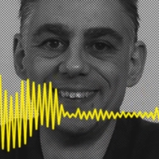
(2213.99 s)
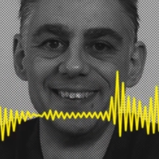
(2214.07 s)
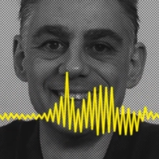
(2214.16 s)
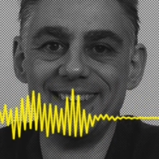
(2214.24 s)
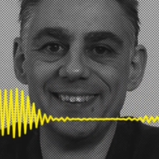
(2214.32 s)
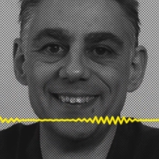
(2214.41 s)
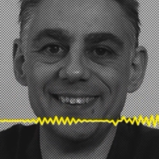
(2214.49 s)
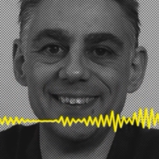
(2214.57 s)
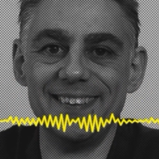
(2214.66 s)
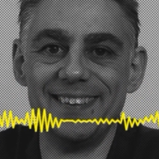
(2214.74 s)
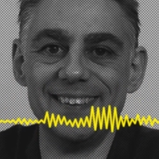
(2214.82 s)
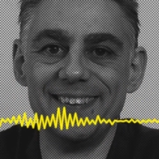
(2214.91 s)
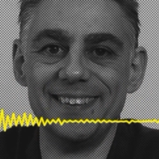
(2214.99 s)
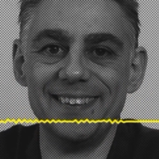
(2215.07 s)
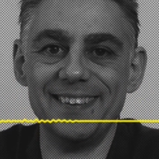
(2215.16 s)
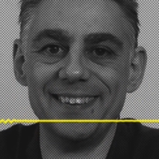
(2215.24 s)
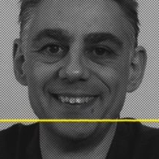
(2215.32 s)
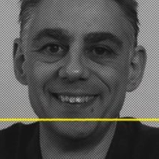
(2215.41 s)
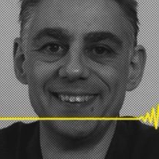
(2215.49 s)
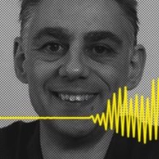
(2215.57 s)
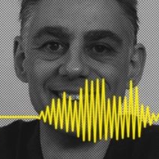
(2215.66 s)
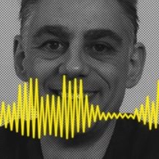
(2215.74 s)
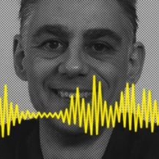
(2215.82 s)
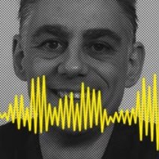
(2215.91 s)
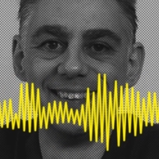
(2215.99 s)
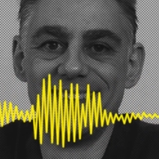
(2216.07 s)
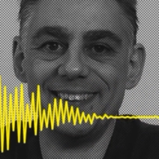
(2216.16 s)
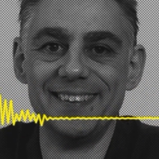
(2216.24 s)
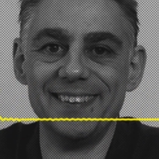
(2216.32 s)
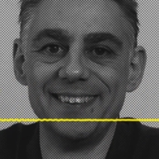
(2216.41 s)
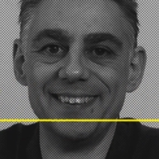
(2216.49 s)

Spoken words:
helps the situation. And again,